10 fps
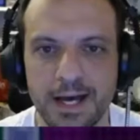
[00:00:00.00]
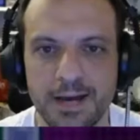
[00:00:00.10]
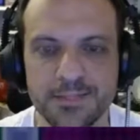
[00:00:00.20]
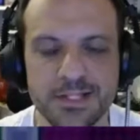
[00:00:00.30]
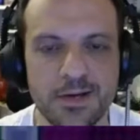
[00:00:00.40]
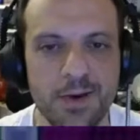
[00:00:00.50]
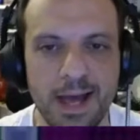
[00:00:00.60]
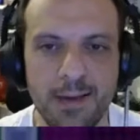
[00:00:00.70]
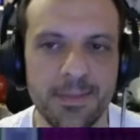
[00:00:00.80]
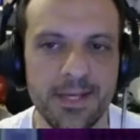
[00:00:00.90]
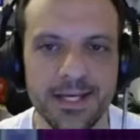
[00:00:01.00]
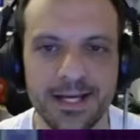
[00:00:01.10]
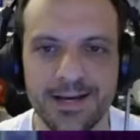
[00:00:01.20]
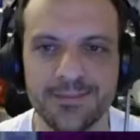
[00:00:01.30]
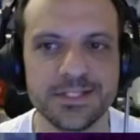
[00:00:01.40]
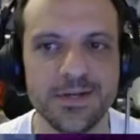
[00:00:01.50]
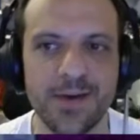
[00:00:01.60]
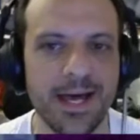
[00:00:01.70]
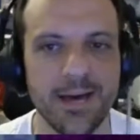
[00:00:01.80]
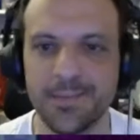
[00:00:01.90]
I'm so happy. I'm so
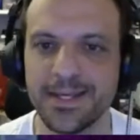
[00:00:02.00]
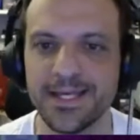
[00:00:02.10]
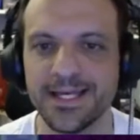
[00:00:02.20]
happy.